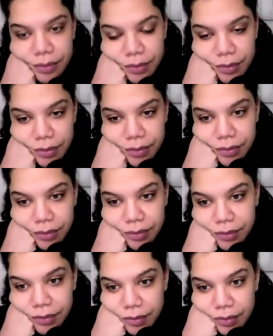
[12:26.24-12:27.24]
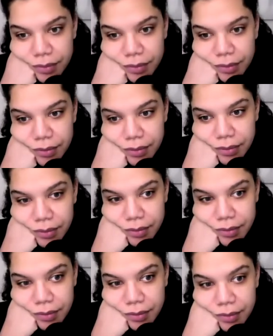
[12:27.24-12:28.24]

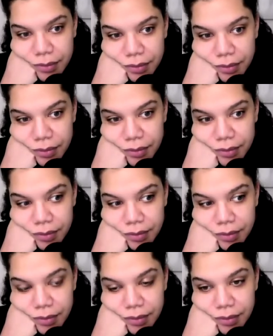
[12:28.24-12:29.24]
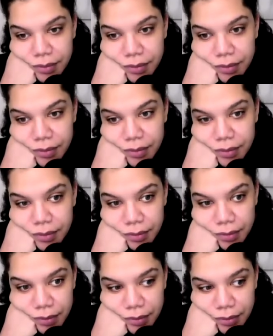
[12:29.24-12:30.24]

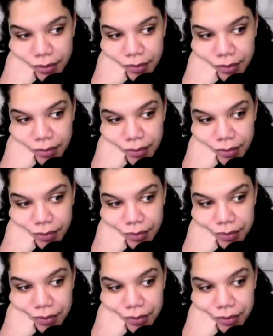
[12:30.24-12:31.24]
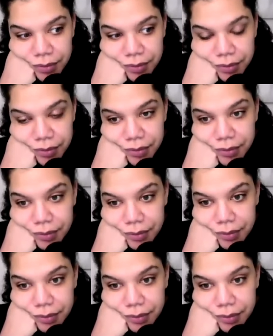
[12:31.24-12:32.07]
[no speech]